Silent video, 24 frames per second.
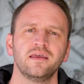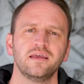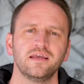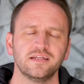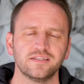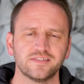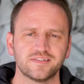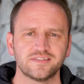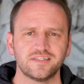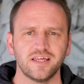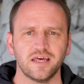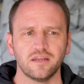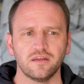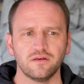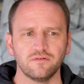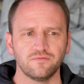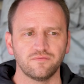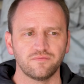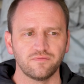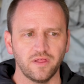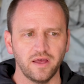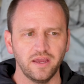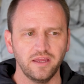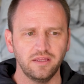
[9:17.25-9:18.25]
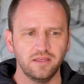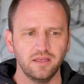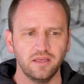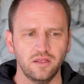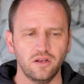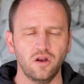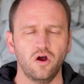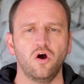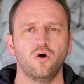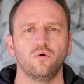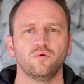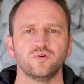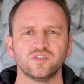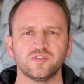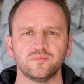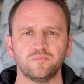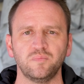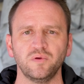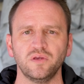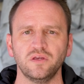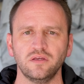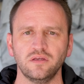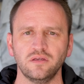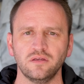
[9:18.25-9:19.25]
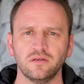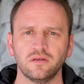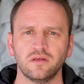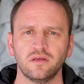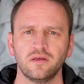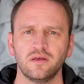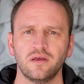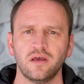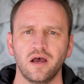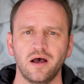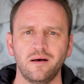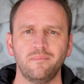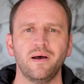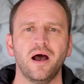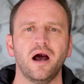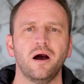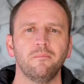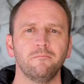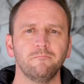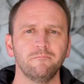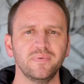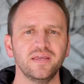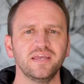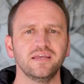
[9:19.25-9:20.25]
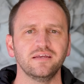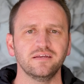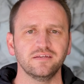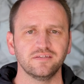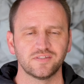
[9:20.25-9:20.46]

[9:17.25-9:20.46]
instead of like it always being about me.